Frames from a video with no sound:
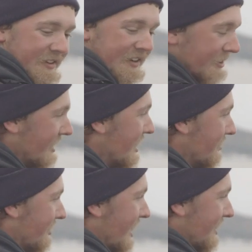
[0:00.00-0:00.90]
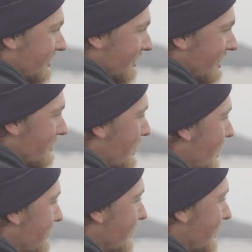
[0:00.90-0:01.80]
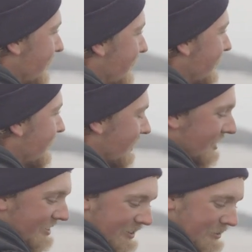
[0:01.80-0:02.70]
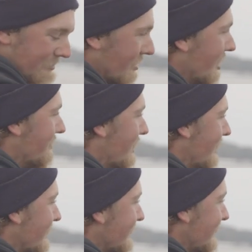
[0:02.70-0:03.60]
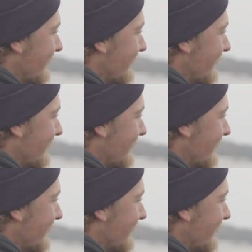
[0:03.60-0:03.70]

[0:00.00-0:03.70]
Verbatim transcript: And our net was actually in the bottom of the uh, rod box.